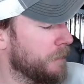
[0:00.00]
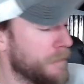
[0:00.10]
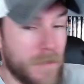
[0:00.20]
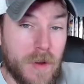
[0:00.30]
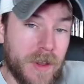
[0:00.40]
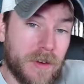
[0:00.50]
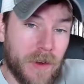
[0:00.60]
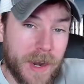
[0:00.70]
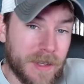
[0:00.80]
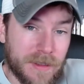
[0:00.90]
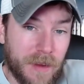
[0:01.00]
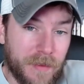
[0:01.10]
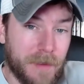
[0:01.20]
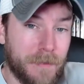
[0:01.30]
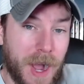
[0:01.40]
movie credit stuff
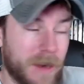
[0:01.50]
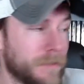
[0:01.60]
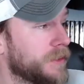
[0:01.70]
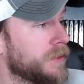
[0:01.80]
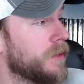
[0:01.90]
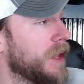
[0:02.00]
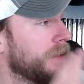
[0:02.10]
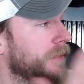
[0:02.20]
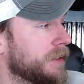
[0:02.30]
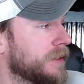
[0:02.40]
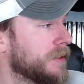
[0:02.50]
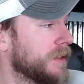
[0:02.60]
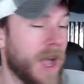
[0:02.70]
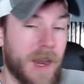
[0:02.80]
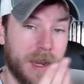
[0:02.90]
on the bottom, so if this is
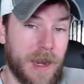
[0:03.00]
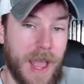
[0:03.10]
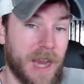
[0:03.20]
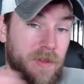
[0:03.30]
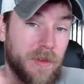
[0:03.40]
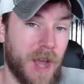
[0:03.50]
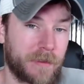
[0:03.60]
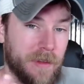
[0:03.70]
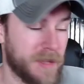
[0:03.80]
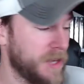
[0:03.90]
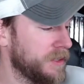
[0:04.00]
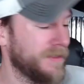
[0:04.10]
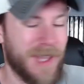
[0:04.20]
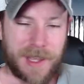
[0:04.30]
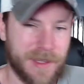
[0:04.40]
not an actual novelization,
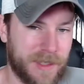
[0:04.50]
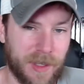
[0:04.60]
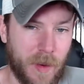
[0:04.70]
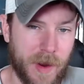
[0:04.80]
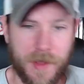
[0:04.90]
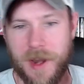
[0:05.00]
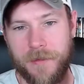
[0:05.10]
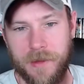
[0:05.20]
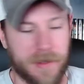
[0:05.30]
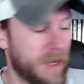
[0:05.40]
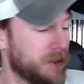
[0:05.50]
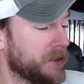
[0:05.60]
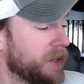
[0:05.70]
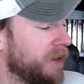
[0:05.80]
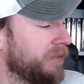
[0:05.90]
still going on the novelization
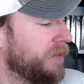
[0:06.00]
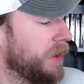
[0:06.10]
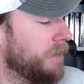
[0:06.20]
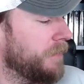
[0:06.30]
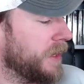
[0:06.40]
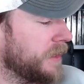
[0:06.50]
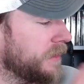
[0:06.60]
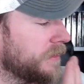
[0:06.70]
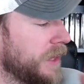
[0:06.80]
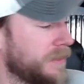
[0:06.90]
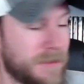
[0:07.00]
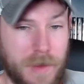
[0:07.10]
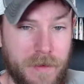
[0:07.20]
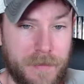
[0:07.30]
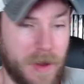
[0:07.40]
shelf because it's got the
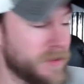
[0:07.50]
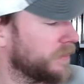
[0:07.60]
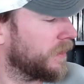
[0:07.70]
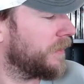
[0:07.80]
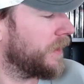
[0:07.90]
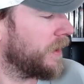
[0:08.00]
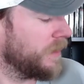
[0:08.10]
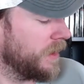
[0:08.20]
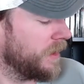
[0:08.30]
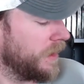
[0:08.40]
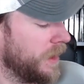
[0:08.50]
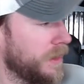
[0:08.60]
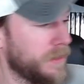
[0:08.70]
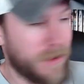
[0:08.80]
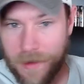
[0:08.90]
movie poster on there
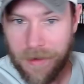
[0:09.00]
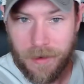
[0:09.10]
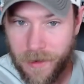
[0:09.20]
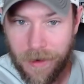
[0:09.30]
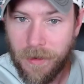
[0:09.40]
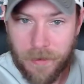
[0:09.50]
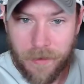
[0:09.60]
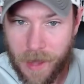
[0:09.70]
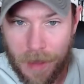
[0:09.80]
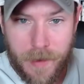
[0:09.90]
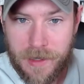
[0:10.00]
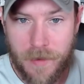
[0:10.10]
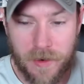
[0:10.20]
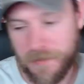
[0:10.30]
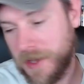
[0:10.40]
and, you know, now a major
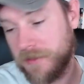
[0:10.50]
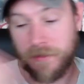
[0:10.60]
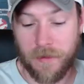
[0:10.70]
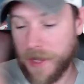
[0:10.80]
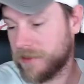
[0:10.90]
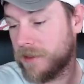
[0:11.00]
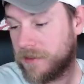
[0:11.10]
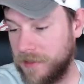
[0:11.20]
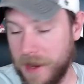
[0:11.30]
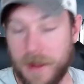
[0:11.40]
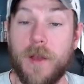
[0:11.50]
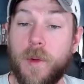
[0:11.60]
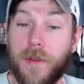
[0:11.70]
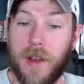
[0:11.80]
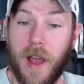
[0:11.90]
motion picture. So that's going to stay
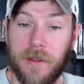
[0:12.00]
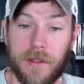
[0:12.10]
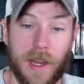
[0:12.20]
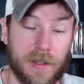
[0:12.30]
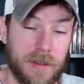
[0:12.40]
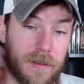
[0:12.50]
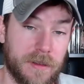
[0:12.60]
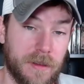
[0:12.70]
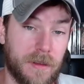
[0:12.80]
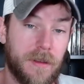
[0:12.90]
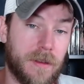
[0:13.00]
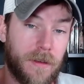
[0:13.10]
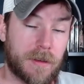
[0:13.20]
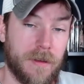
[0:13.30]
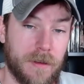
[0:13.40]
with the novelizations,
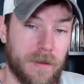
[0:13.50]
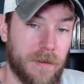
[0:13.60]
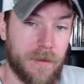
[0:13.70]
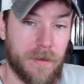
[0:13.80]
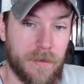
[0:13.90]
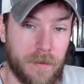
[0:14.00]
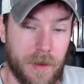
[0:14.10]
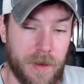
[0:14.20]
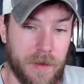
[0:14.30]
whether you